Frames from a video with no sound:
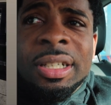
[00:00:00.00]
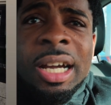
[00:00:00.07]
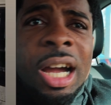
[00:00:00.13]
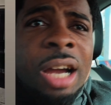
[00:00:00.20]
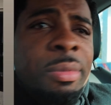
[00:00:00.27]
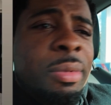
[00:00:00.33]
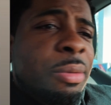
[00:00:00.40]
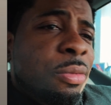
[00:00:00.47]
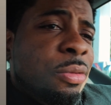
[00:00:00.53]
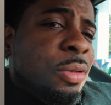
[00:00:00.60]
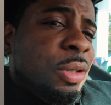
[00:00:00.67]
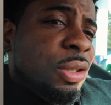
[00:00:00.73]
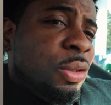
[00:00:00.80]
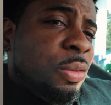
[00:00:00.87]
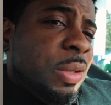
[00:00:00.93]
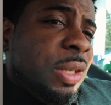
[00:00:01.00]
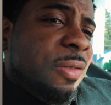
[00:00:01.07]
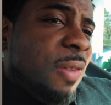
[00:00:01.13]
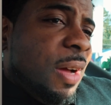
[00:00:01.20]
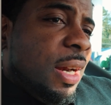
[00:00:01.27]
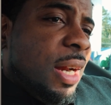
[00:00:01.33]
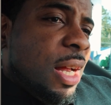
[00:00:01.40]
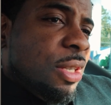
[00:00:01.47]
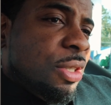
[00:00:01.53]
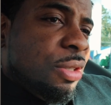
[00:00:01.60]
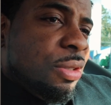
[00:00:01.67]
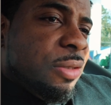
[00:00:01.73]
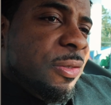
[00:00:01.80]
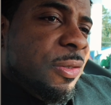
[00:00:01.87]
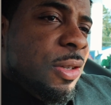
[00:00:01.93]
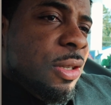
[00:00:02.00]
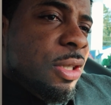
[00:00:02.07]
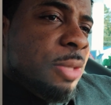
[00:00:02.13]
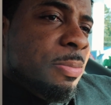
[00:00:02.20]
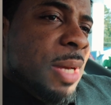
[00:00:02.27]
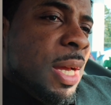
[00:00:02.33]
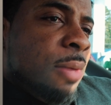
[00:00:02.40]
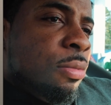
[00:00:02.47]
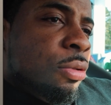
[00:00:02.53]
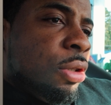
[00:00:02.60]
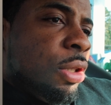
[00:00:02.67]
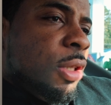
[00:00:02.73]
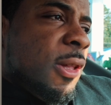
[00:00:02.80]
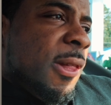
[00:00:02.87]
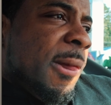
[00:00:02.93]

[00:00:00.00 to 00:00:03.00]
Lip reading: I remember when $25 used to fill this bad boy.